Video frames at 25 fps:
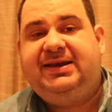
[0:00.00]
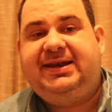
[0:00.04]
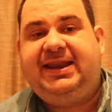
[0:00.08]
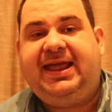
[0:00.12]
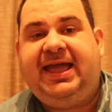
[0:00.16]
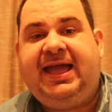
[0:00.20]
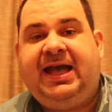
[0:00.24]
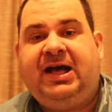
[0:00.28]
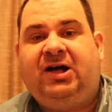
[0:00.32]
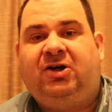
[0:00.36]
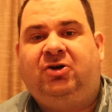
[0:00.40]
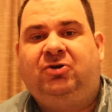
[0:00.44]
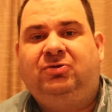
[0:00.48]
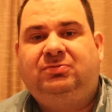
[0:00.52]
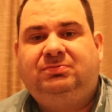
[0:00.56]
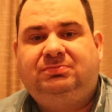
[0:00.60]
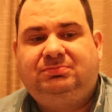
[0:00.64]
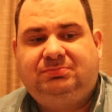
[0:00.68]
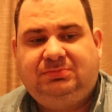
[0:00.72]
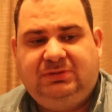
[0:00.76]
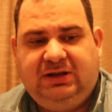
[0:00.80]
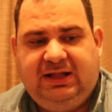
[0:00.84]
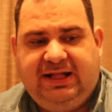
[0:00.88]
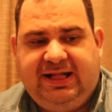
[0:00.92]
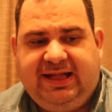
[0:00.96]
Now,
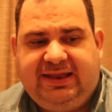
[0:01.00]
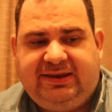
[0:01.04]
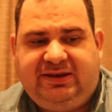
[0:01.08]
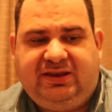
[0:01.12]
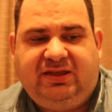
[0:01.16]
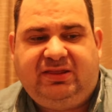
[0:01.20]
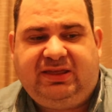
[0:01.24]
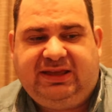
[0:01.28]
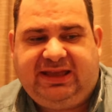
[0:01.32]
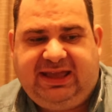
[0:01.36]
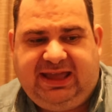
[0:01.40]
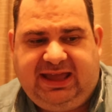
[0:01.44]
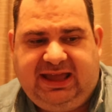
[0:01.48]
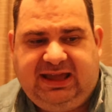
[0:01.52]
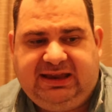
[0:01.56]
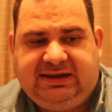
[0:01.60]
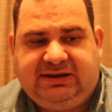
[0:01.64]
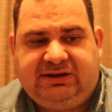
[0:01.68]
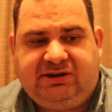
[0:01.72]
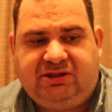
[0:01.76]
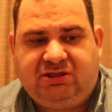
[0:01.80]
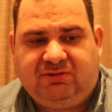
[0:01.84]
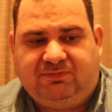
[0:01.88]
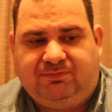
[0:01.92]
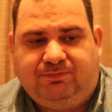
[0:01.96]
to the
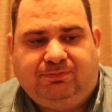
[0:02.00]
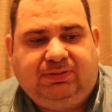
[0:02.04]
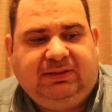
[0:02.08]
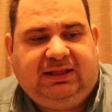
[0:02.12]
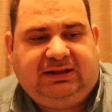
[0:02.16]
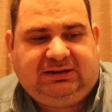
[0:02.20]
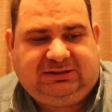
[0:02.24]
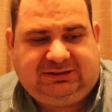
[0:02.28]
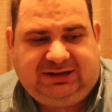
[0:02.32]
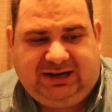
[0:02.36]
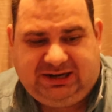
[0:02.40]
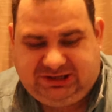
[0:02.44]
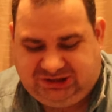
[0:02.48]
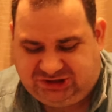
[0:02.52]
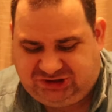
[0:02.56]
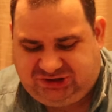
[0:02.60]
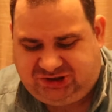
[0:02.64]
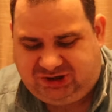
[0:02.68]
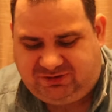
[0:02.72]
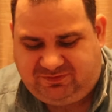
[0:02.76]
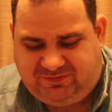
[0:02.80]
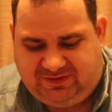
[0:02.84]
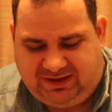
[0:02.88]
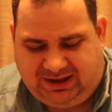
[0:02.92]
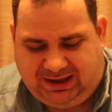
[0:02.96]
kids of bladder
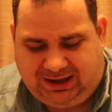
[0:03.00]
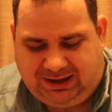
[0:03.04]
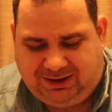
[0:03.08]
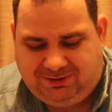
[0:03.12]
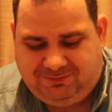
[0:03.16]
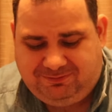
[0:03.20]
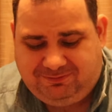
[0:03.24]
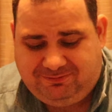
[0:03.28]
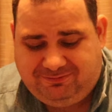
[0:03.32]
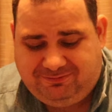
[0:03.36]
exstrophy,